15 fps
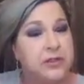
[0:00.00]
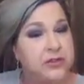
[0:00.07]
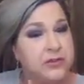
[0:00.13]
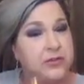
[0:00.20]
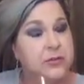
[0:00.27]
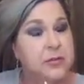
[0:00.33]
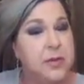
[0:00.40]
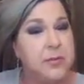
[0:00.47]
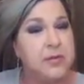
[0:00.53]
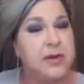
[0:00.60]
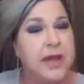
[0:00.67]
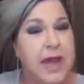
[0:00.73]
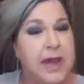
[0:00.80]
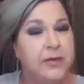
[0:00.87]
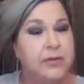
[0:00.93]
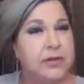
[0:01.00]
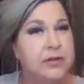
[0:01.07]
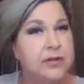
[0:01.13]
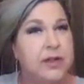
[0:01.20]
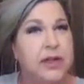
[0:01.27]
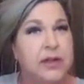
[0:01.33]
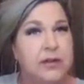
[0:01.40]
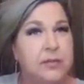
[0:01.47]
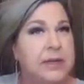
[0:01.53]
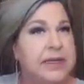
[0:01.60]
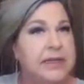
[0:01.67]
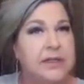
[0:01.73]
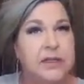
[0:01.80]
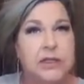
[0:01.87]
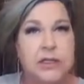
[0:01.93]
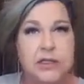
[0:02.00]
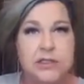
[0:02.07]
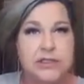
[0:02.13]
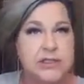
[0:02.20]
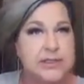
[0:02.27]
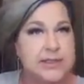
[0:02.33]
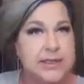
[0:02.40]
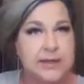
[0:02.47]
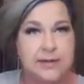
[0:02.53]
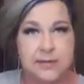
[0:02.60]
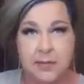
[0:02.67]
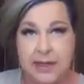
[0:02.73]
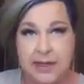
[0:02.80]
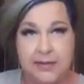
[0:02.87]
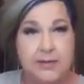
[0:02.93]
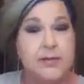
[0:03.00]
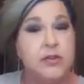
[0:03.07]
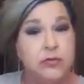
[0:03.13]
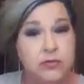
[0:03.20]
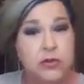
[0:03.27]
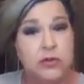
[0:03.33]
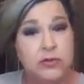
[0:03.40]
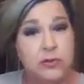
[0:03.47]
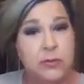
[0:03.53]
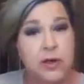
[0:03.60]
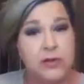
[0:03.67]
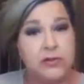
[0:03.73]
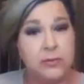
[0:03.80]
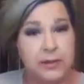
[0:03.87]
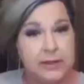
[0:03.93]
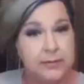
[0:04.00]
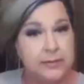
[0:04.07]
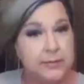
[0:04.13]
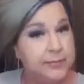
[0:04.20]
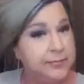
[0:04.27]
Just remember that when you're like, oh my gosh, this lady's a mess. You chose to watch me.